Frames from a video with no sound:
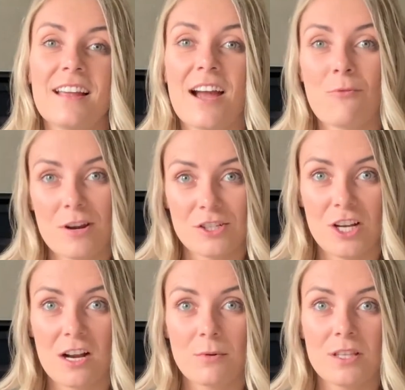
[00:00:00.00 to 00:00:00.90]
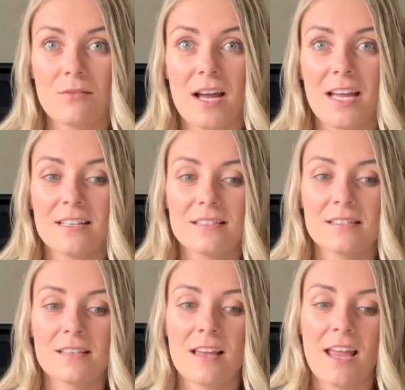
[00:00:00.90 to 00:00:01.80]
I want to share it with you
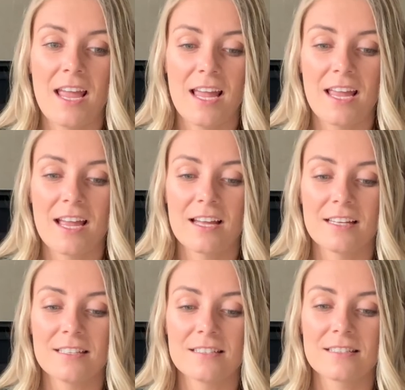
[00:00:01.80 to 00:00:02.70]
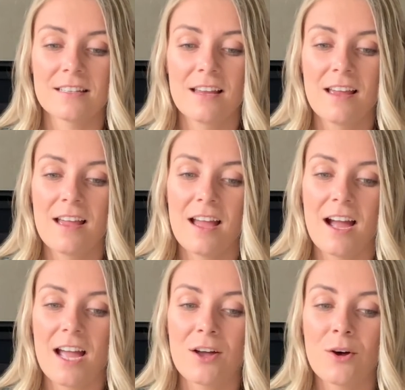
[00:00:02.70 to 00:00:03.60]
guys, and
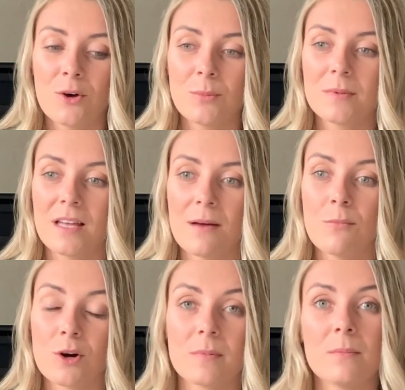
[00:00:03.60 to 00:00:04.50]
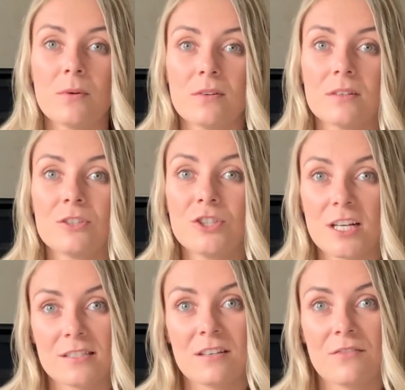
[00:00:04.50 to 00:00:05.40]
I hope that more people
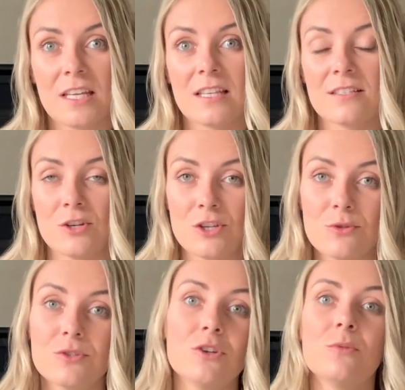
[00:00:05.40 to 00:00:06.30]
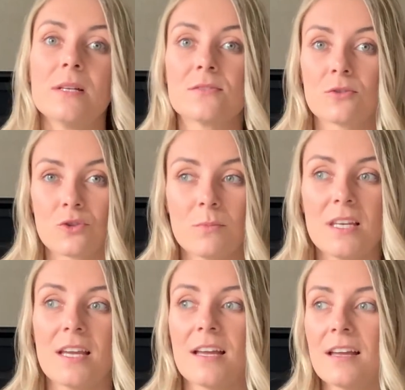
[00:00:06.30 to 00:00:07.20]
share stuff like this on YouTube and social
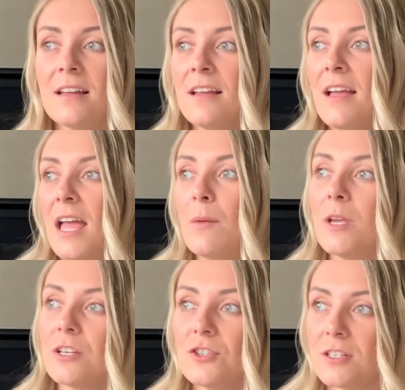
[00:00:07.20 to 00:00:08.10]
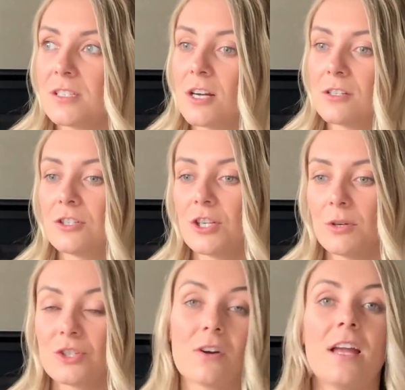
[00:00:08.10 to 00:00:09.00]
media, and we can just start to
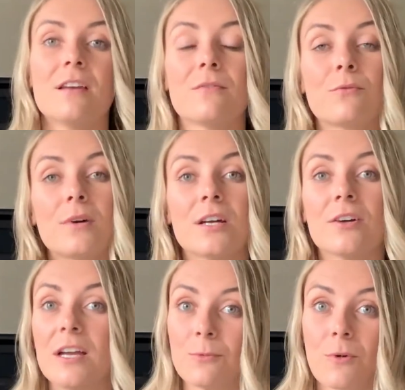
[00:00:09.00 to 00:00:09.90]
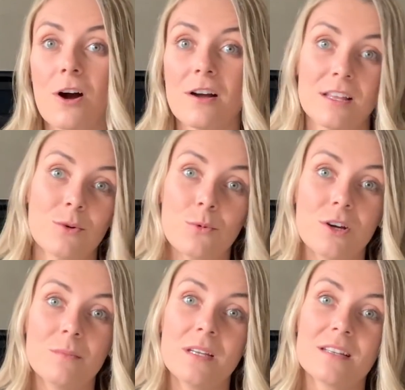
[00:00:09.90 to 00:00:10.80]
show a trend of real and raw in the
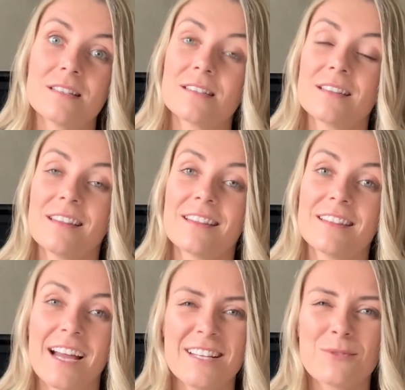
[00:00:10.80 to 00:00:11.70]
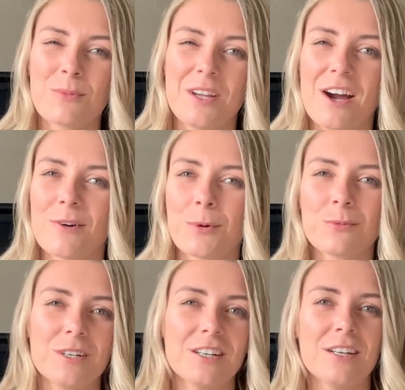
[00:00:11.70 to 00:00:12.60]
world, because that is what we are.
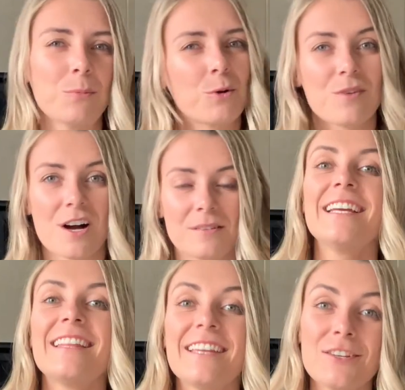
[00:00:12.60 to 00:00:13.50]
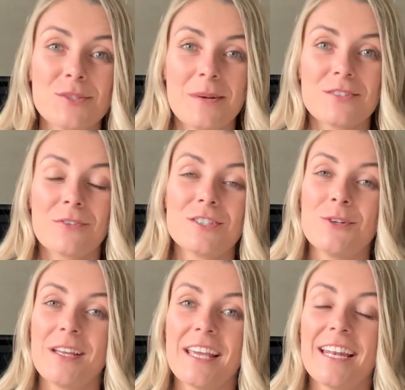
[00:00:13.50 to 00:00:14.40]
We're real and we're raw. Thank you so much for
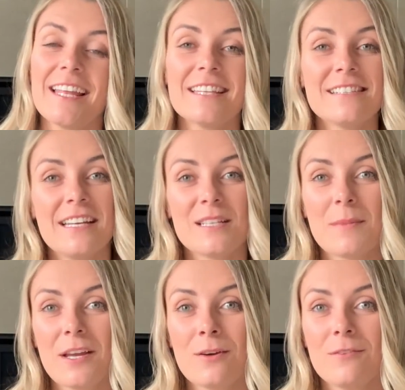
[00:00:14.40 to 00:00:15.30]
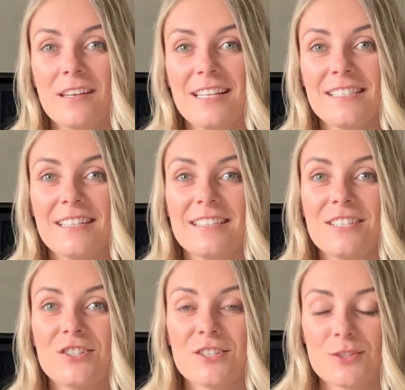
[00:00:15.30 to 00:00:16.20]
tuning in and listening to my COVID-19
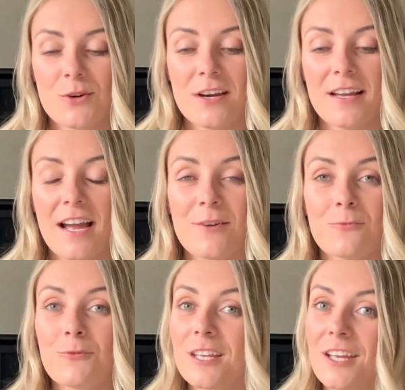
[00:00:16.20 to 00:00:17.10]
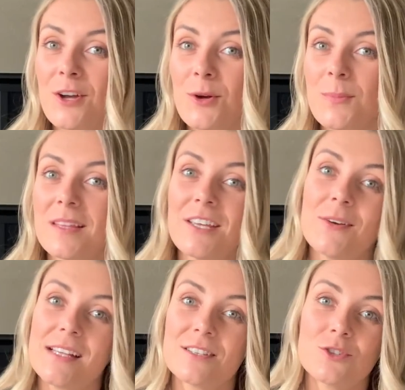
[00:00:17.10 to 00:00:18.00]
teaching story. I really hope that you
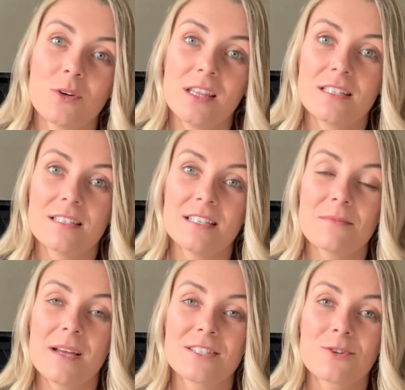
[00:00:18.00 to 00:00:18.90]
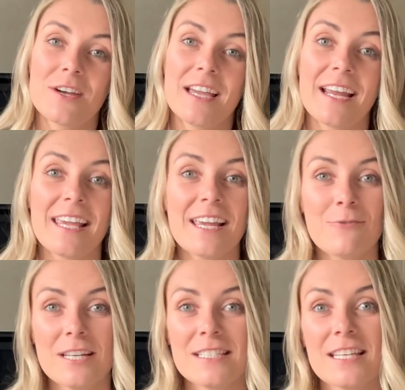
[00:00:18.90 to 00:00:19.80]
guys enjoyed listening to my story, and I
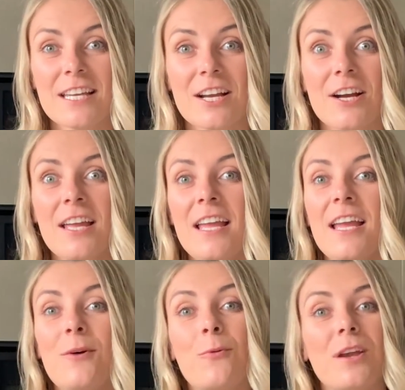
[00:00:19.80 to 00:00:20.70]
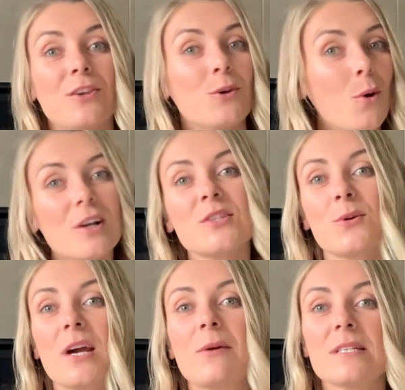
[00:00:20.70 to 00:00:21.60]
can't wait to hear what your
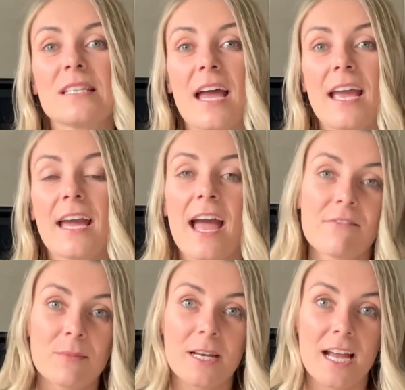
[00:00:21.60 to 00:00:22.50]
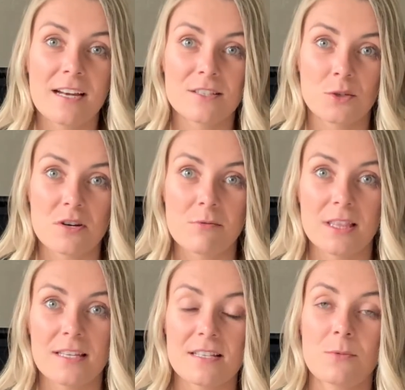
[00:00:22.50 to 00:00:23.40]
story was like. Everybody had a story
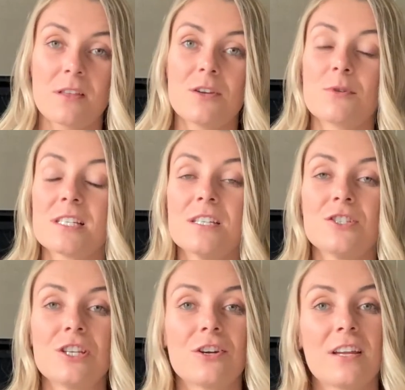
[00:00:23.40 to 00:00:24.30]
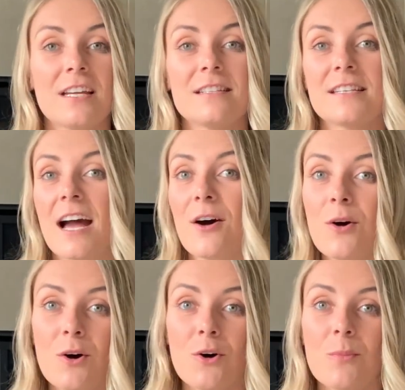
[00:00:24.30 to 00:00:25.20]
with this, whether you were teaching your kids at
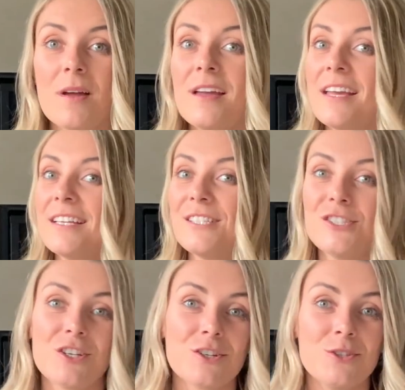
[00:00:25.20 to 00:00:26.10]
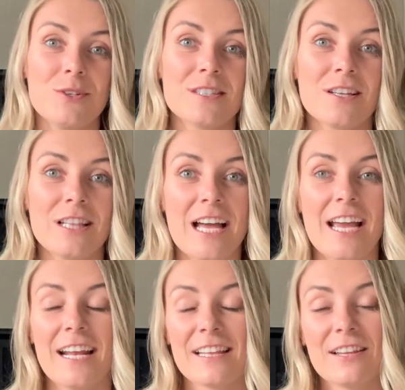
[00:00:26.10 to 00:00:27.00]
home, teaching your students
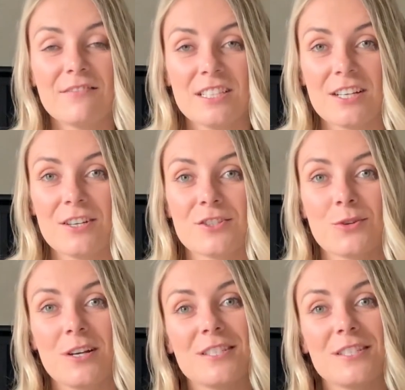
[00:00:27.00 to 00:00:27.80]
online. I'd love to hear your story.